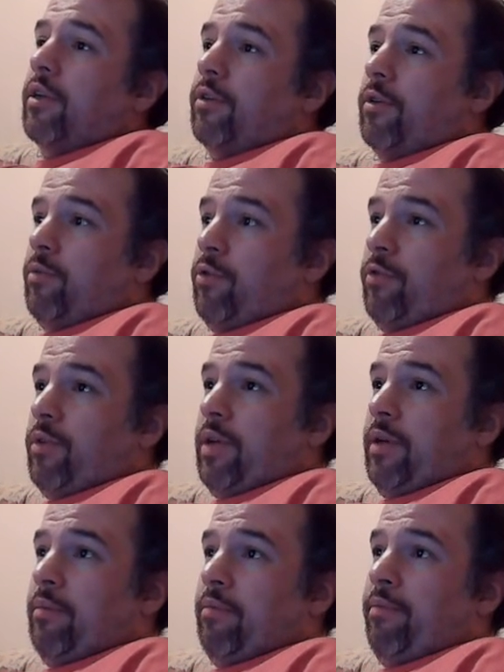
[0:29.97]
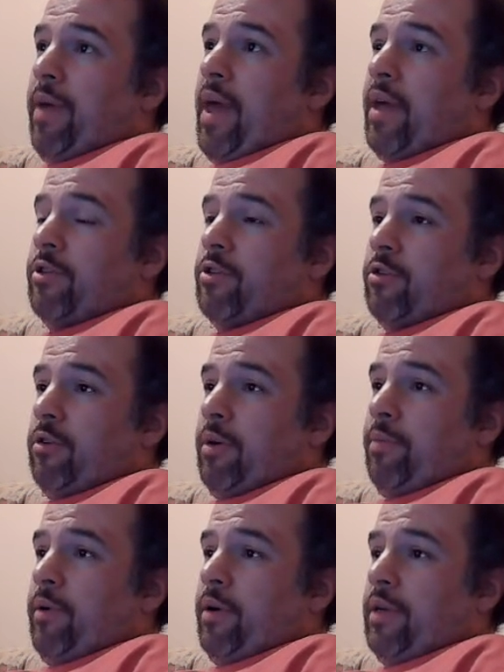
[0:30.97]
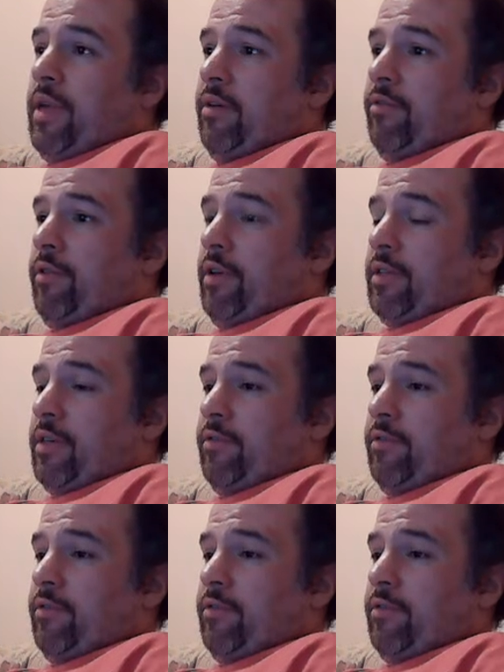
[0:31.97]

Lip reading: the movie Bad Trip on Netflix.